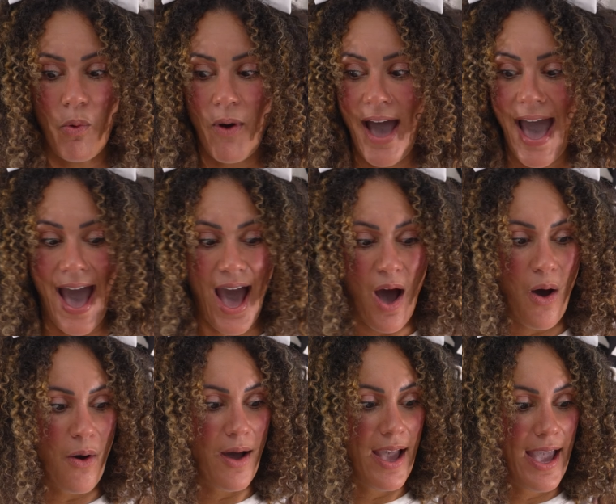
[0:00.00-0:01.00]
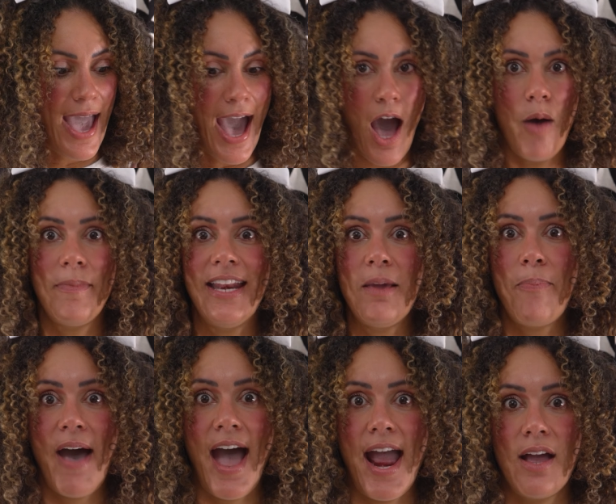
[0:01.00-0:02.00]
Wow, how many
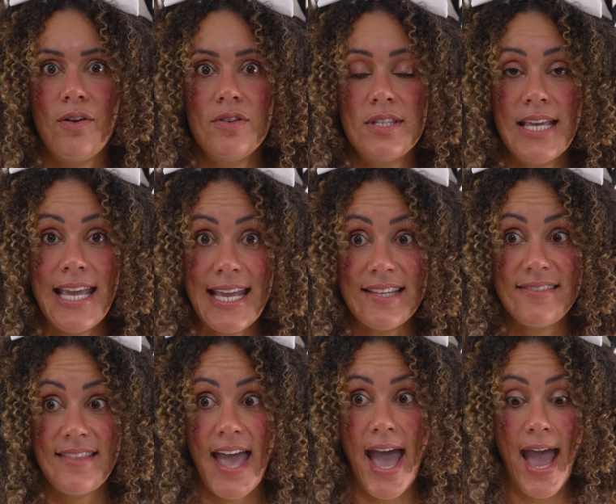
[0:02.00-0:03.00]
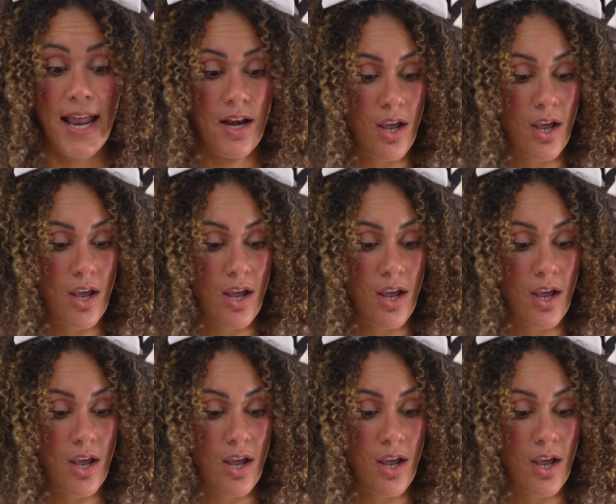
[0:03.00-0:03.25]
piles is that?